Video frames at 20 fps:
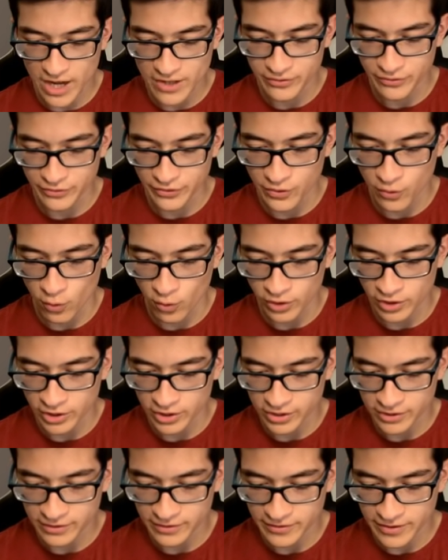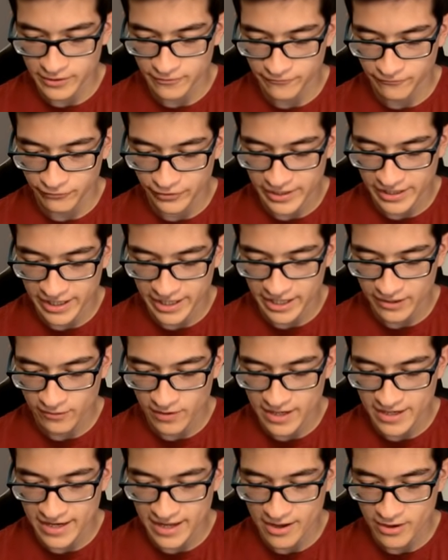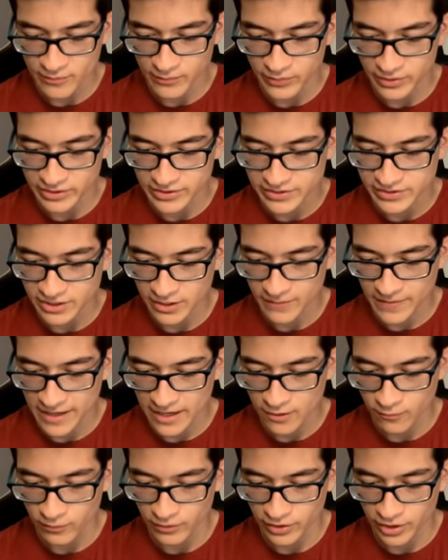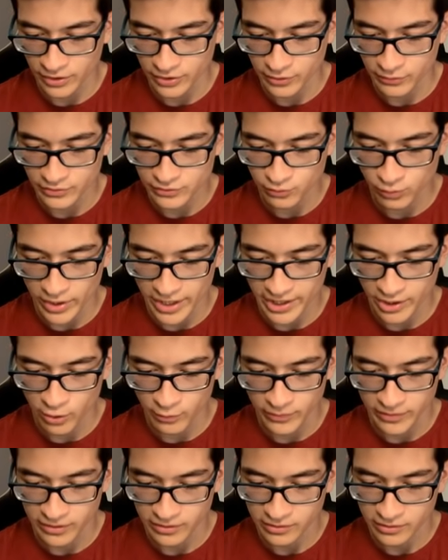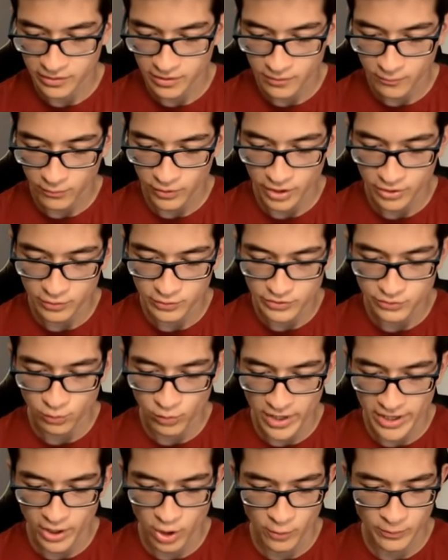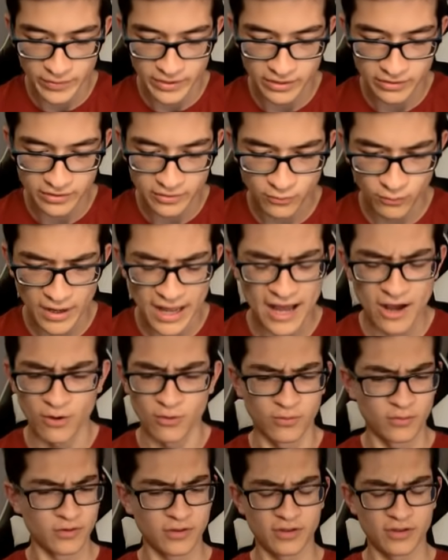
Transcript: rather a corner than a free kick right now. But somehow Ronaldo was way open. Ronaldo was way open. Wow.